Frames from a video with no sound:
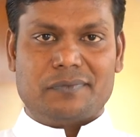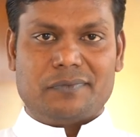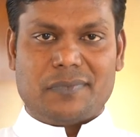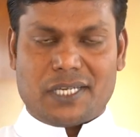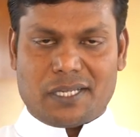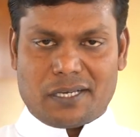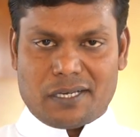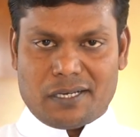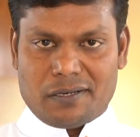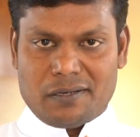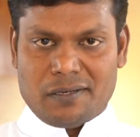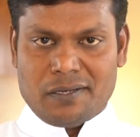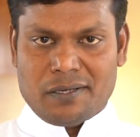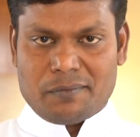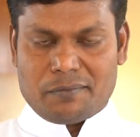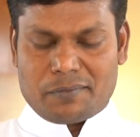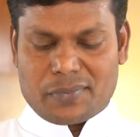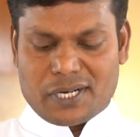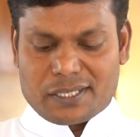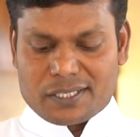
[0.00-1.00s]
My dear
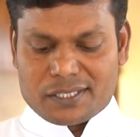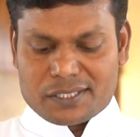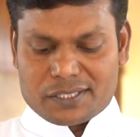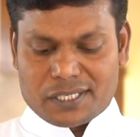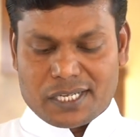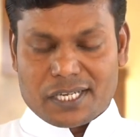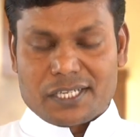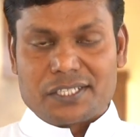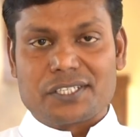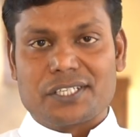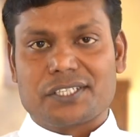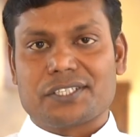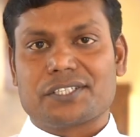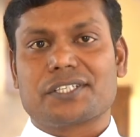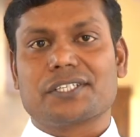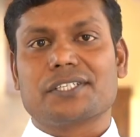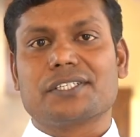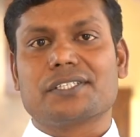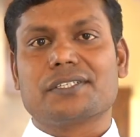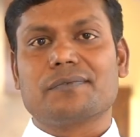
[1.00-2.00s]
brothers and
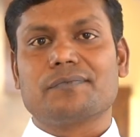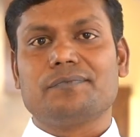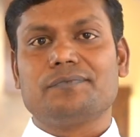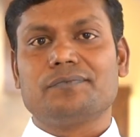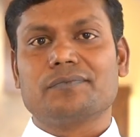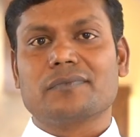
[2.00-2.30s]
sisters,